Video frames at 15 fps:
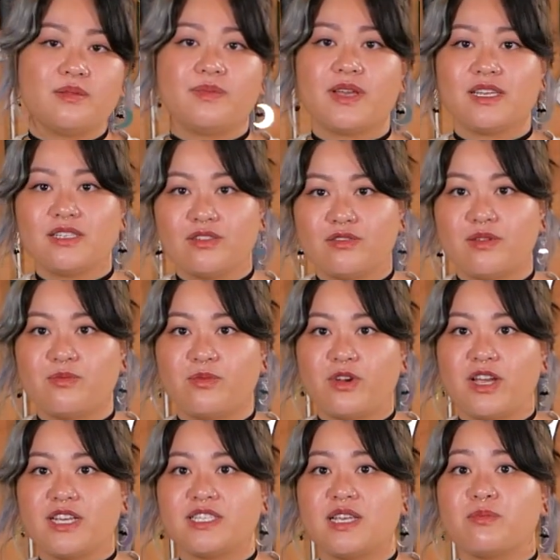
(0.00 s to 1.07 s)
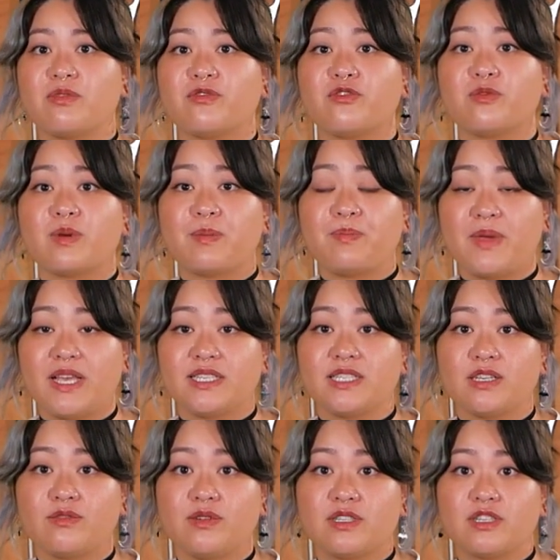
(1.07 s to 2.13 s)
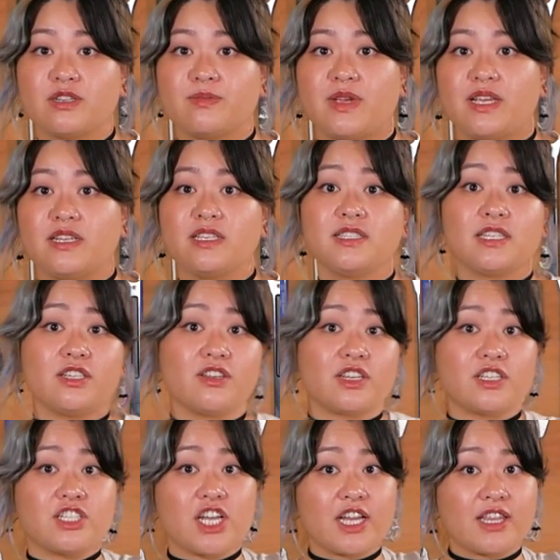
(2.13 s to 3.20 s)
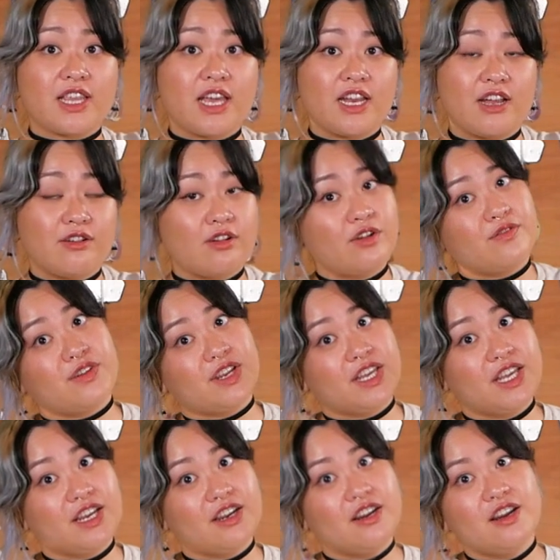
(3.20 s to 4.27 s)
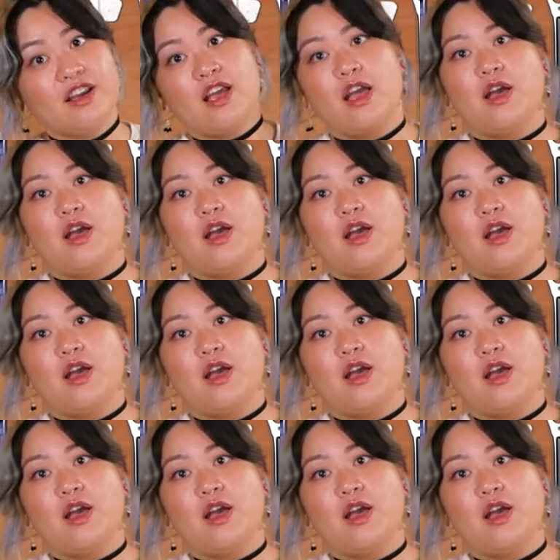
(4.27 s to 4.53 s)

the best rim brakes, and performing basic winter maintenance, and you can check that out over here.